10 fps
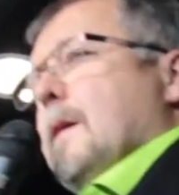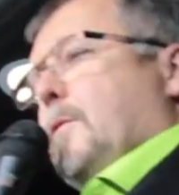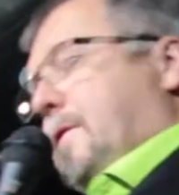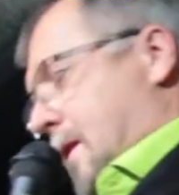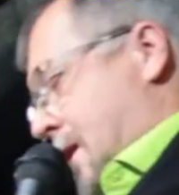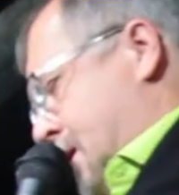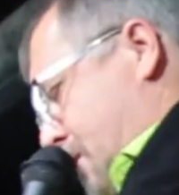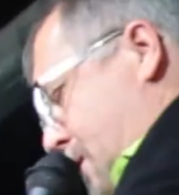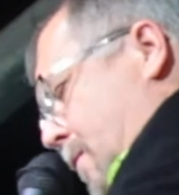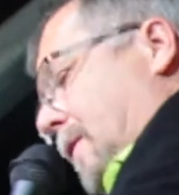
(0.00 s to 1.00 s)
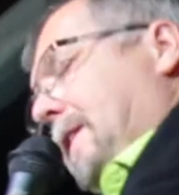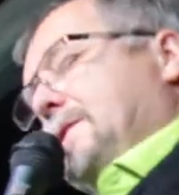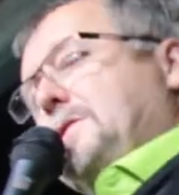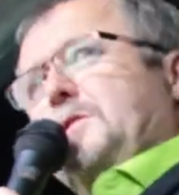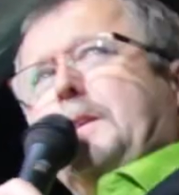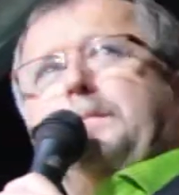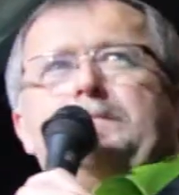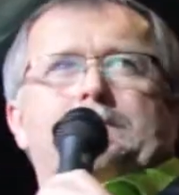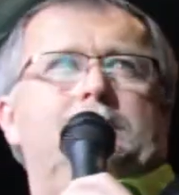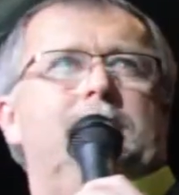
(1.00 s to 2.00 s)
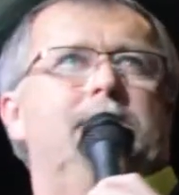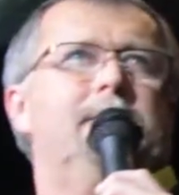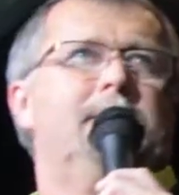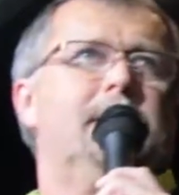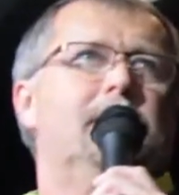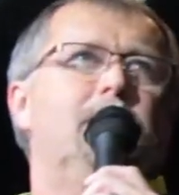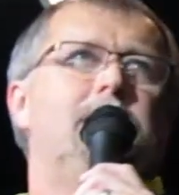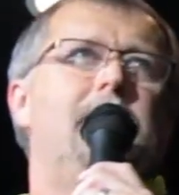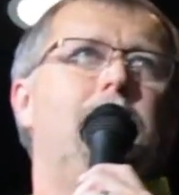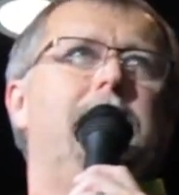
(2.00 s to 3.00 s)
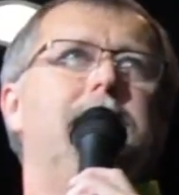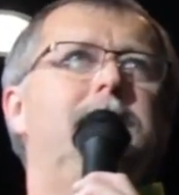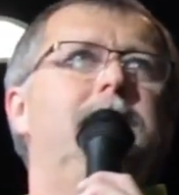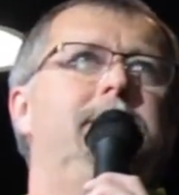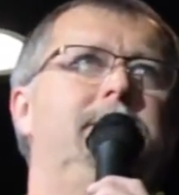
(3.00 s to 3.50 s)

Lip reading: with an intimate relationship with my wife.